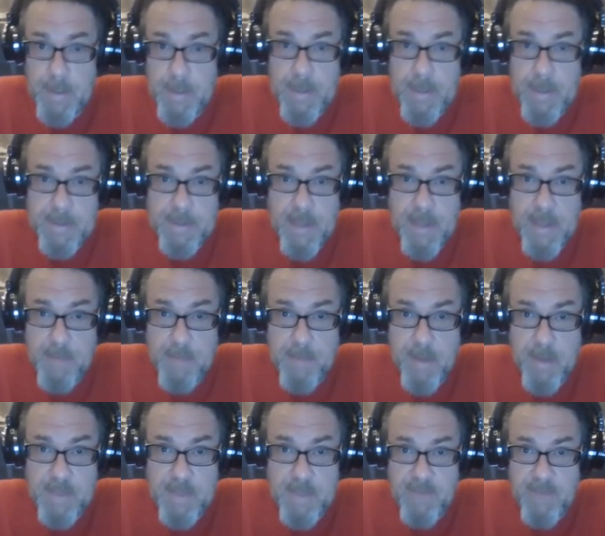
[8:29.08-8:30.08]
Hit the like
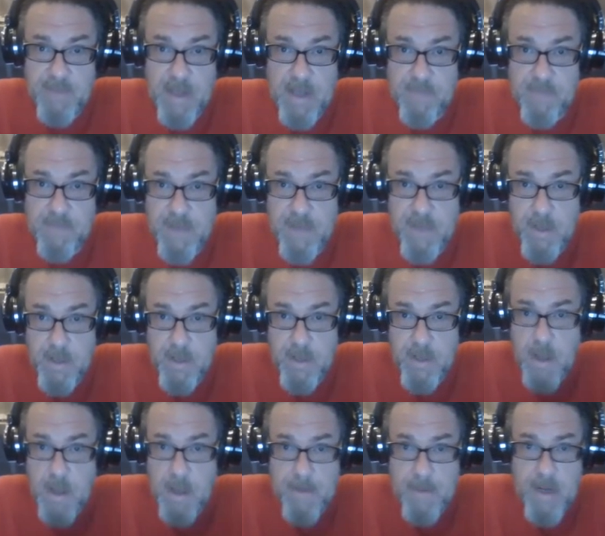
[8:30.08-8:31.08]
button if you like the video.
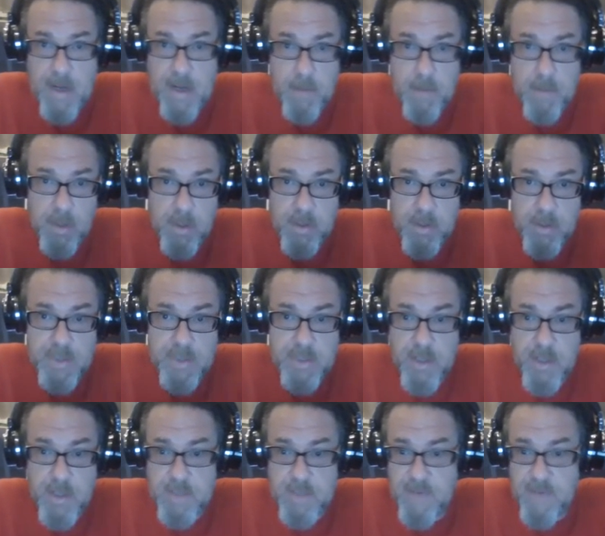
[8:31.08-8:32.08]
Comment down below.
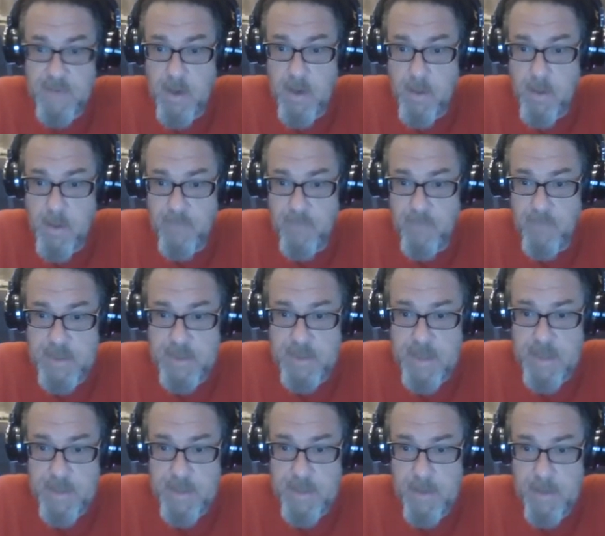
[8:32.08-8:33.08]
Share this video with your
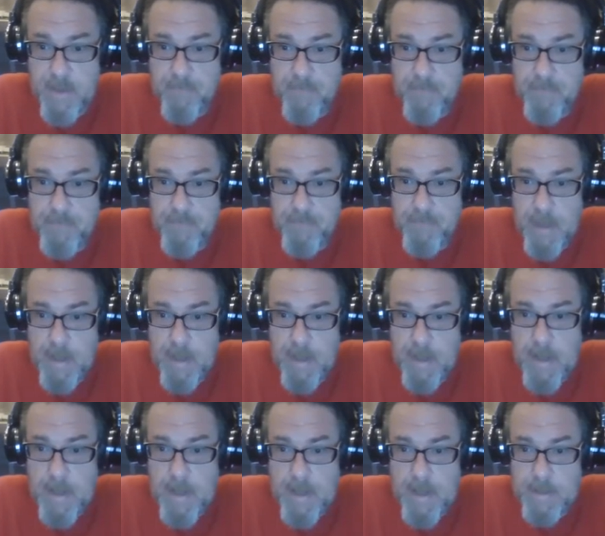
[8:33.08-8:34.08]
friends out there.
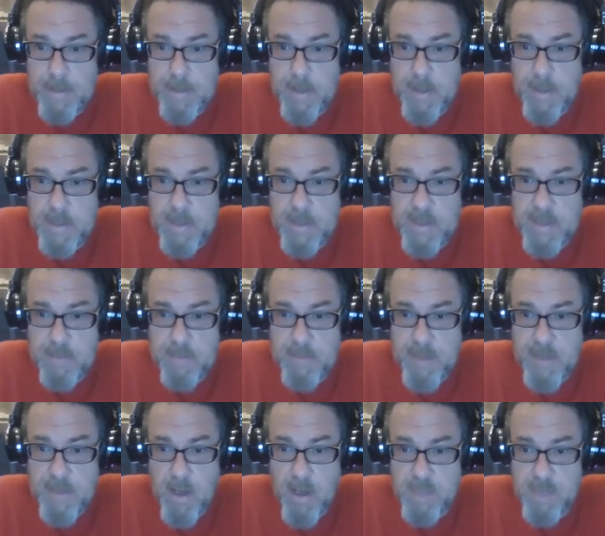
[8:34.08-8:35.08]
And until next time,
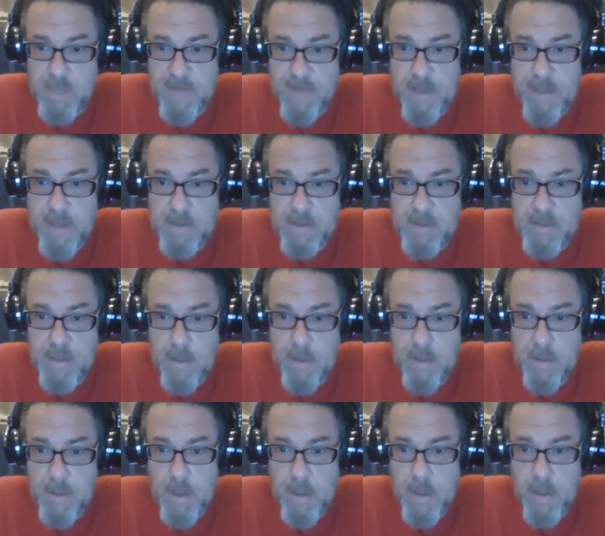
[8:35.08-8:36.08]
Jayhawks fans,
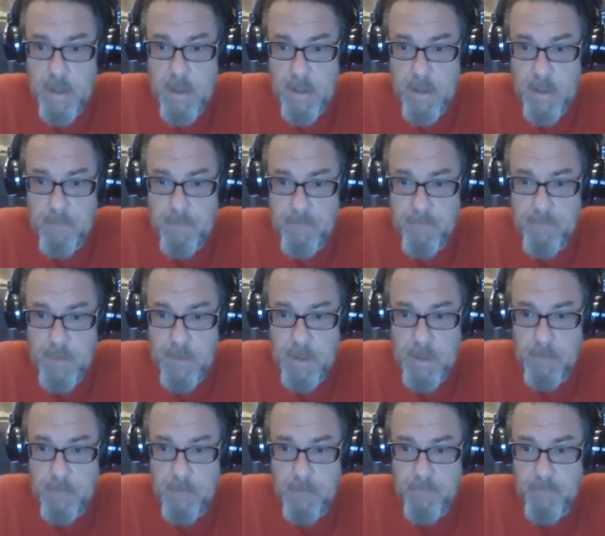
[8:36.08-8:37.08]
uh,
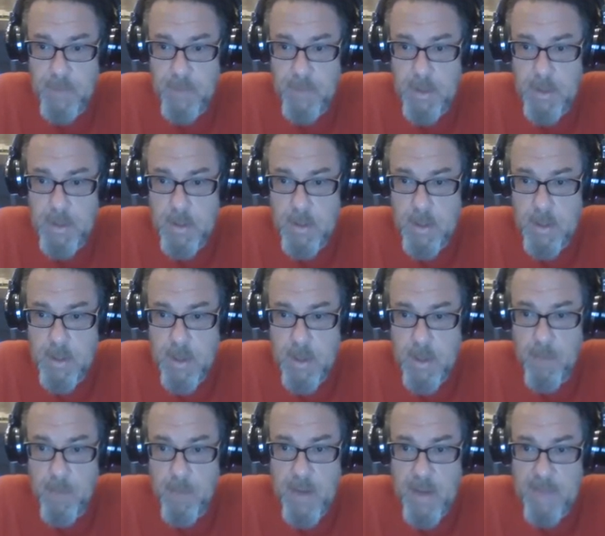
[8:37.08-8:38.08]

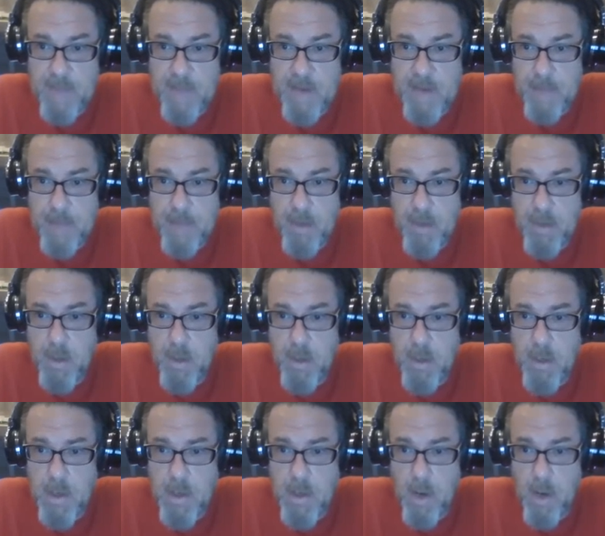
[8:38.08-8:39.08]
I hope you're having a happy new
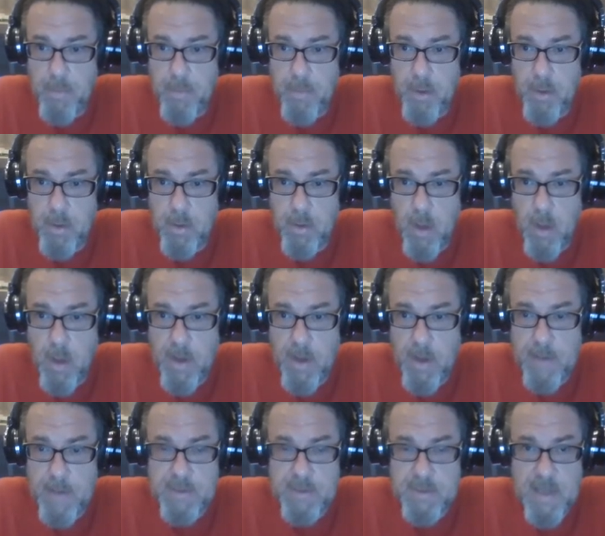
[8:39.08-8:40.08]
year. I hope your
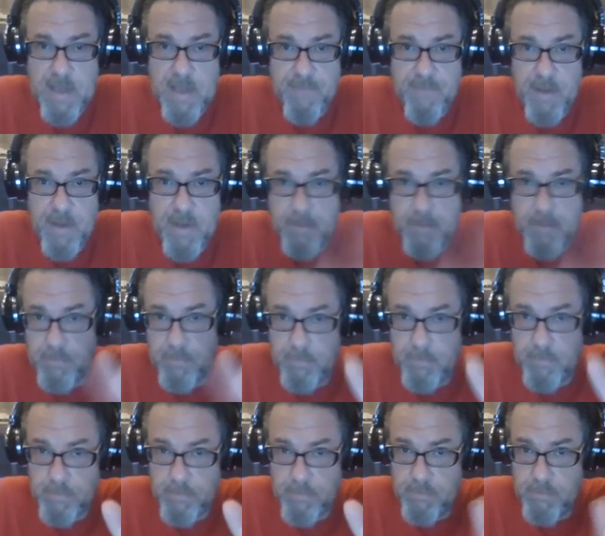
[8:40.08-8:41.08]
holiday was safe and
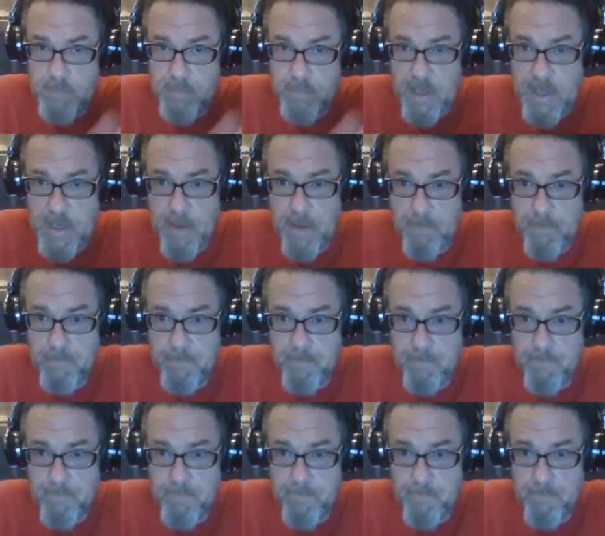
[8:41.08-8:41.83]
take care.